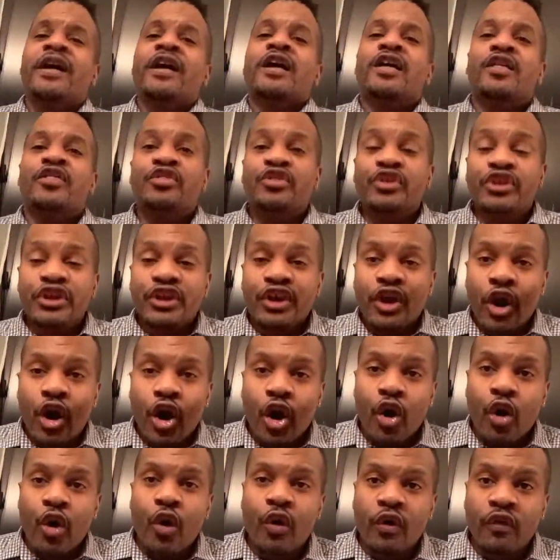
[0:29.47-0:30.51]
The
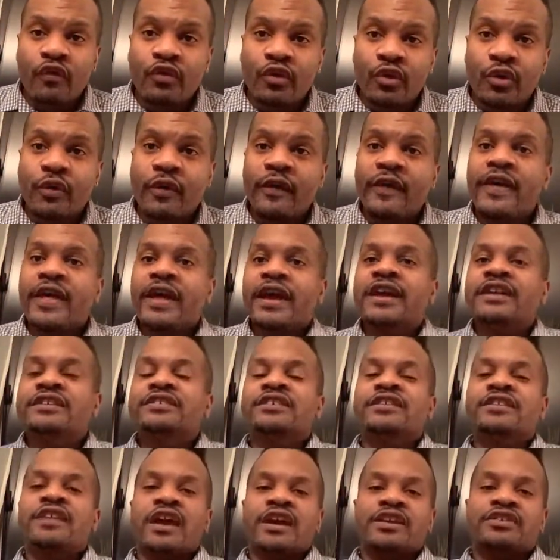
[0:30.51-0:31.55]
Oval. And
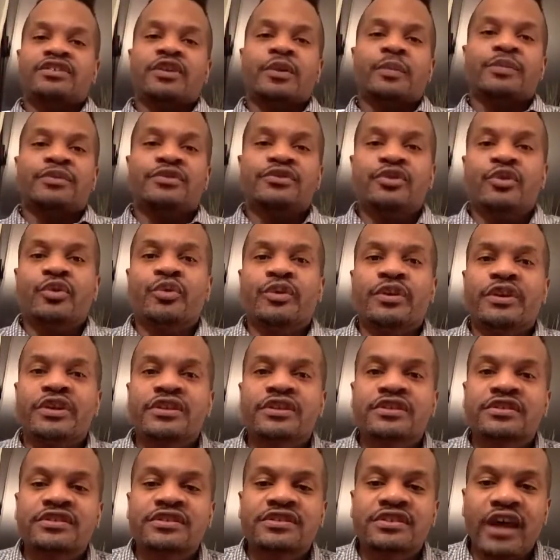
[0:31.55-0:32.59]
tonight's episode
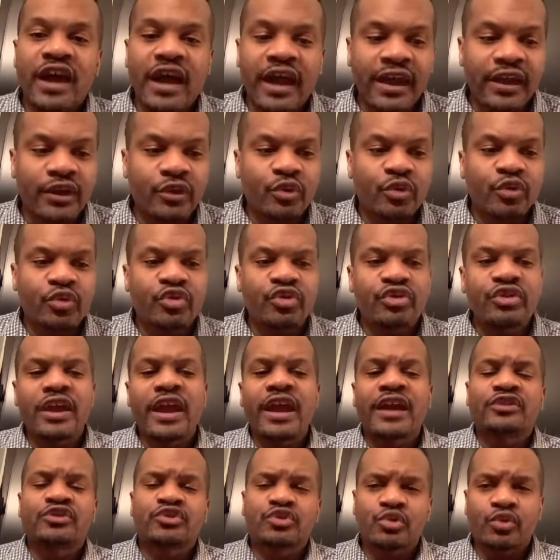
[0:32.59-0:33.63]
is titled
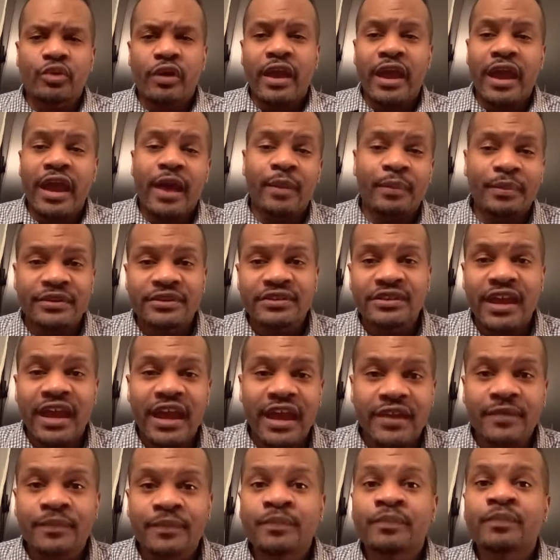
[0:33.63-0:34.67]
Natural Habitat.
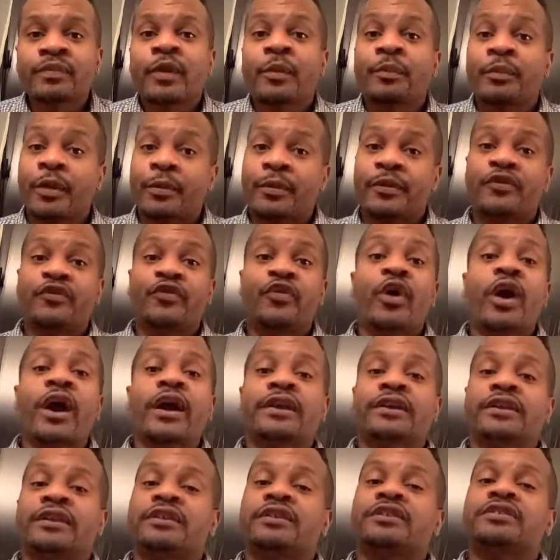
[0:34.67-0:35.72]
But before I
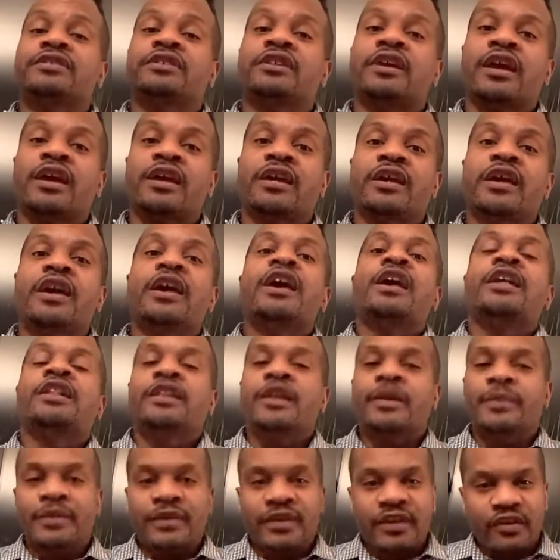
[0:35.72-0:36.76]
get into that, let
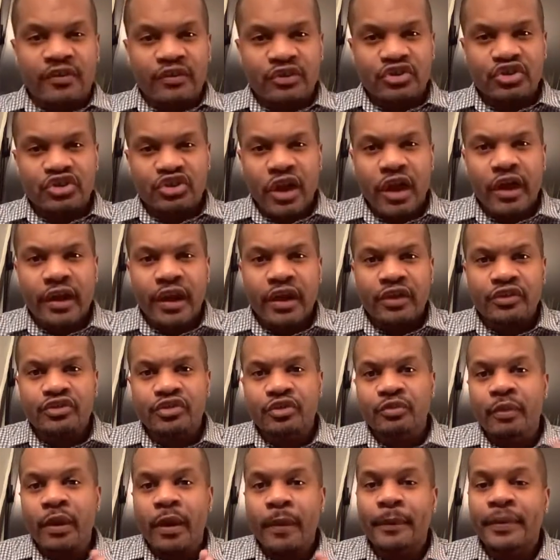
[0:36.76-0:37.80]
me give a shout out to
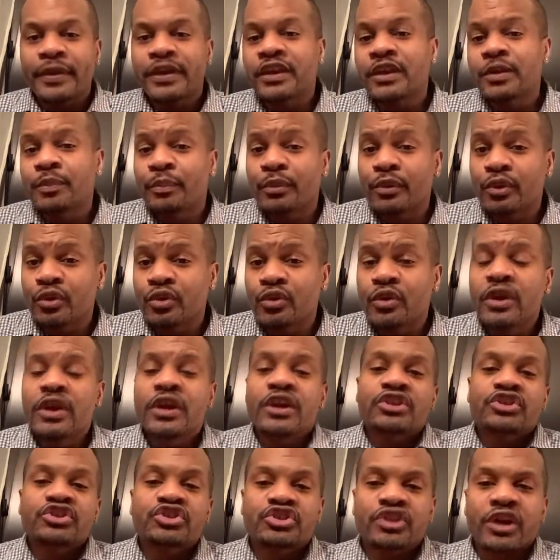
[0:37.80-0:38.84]
my people.
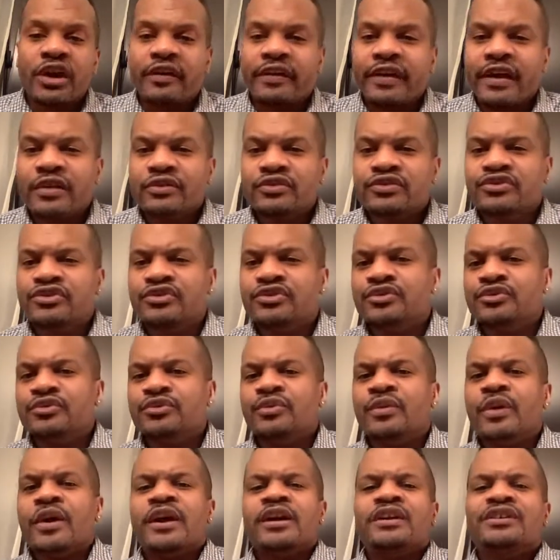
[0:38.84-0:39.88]
Shout outs to
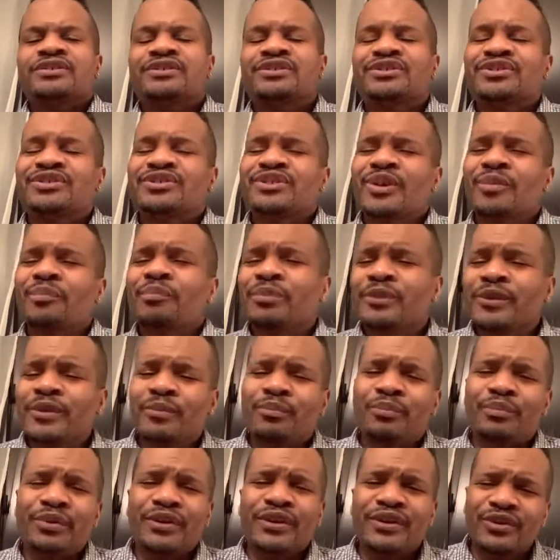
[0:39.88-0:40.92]
Simply
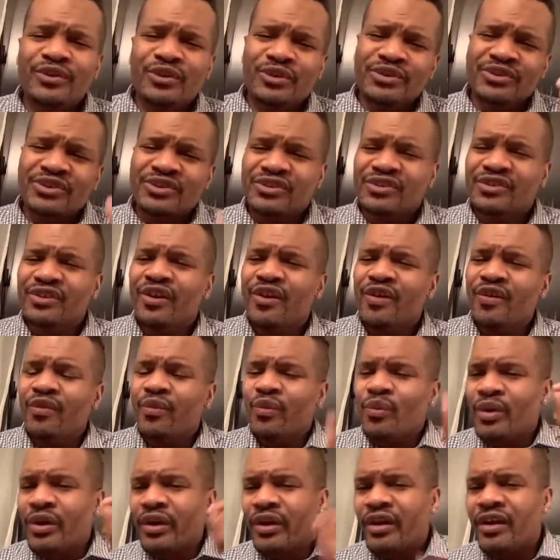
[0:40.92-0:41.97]
Be Yourself
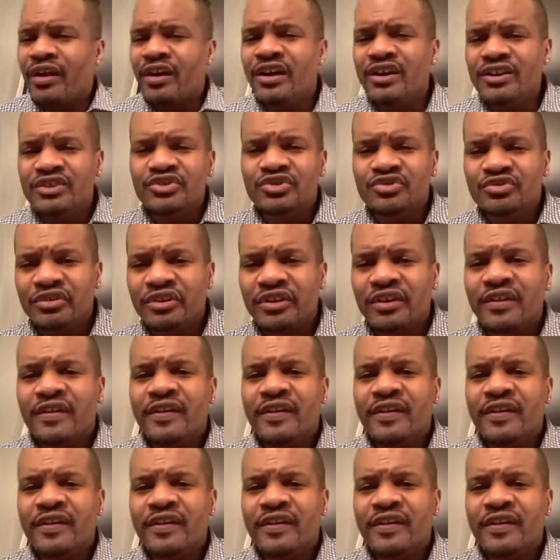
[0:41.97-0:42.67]
100,